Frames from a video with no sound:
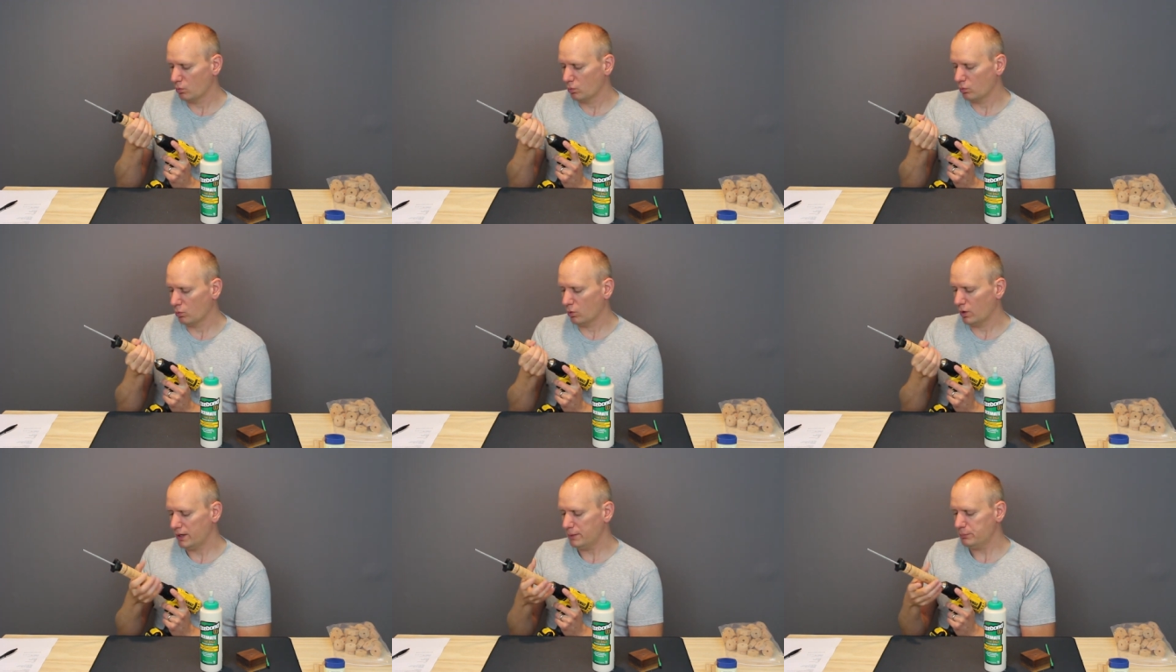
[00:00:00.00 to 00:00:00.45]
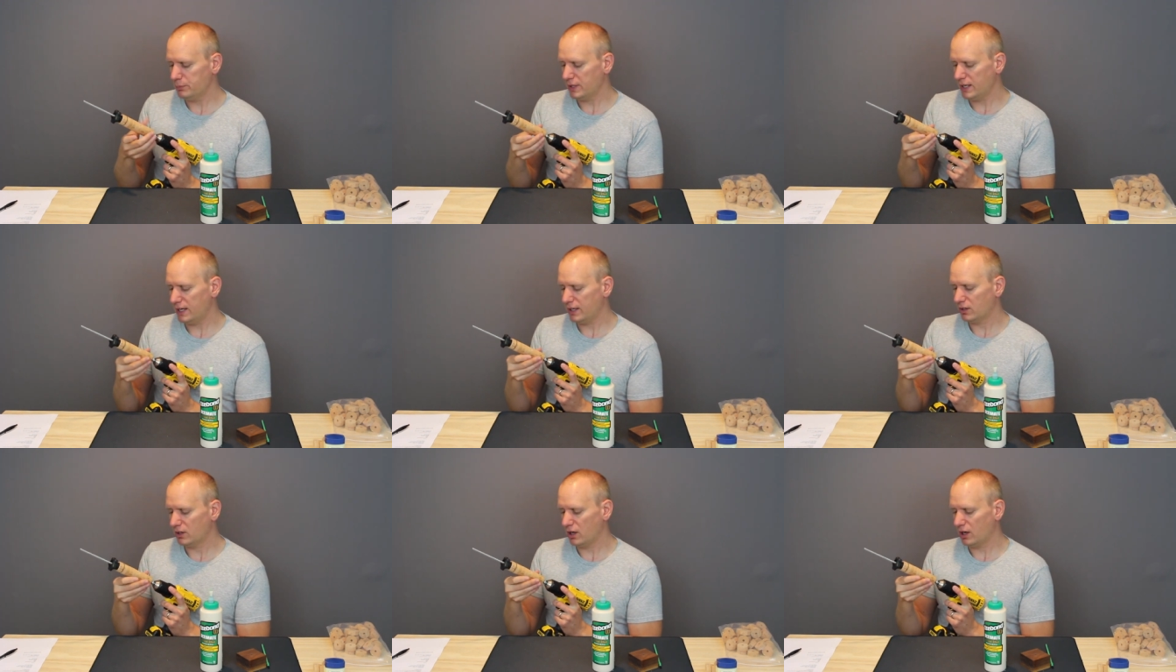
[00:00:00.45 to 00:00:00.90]
Wipe
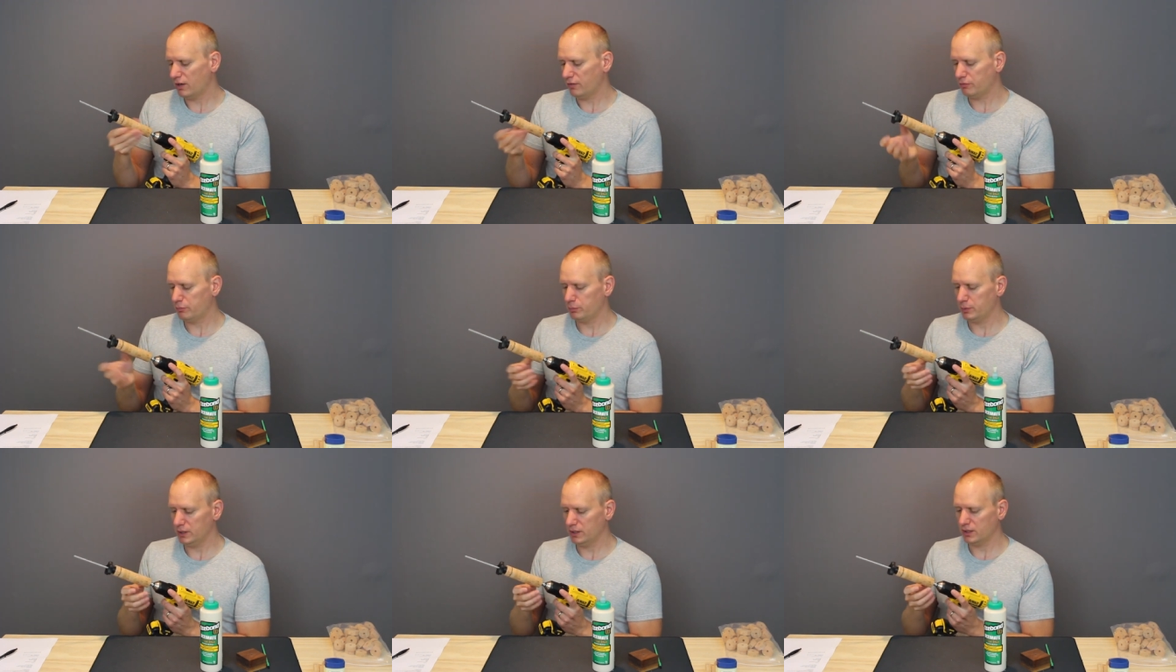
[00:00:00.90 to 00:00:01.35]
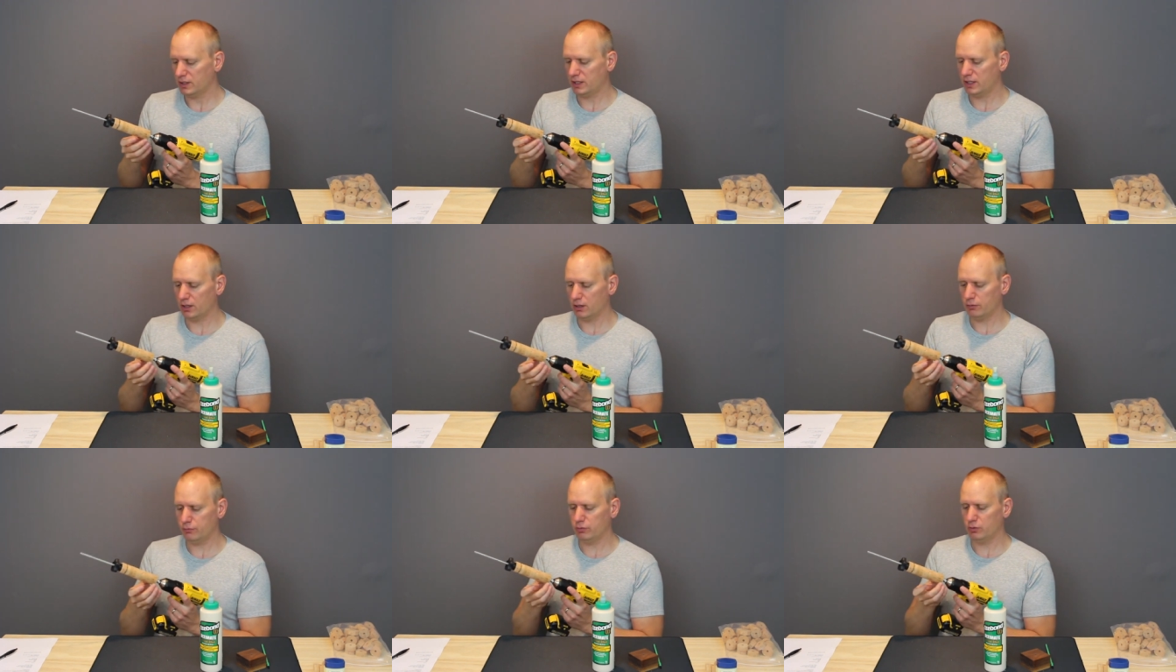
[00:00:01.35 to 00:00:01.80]
that off, being
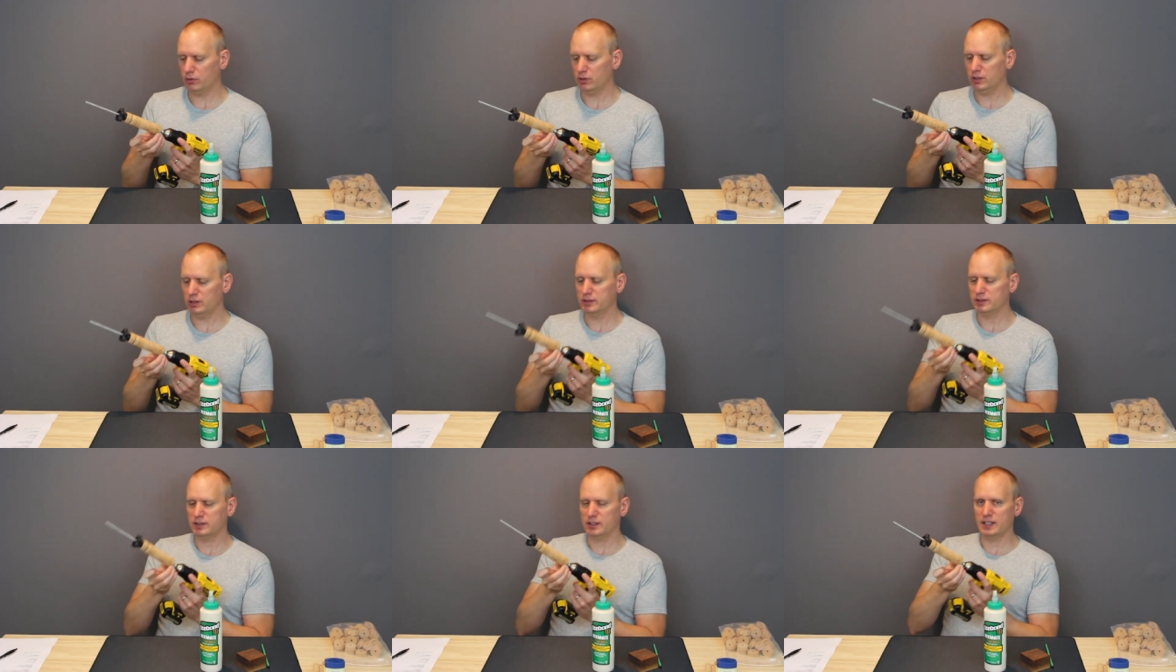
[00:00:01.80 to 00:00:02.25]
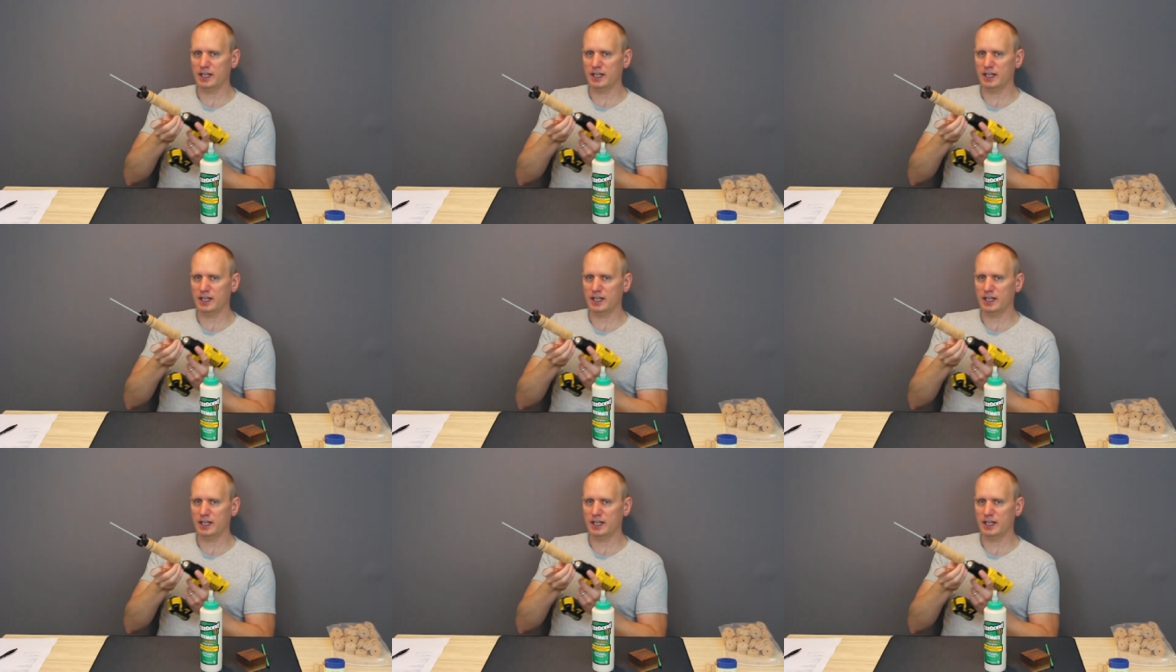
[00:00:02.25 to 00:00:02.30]
careful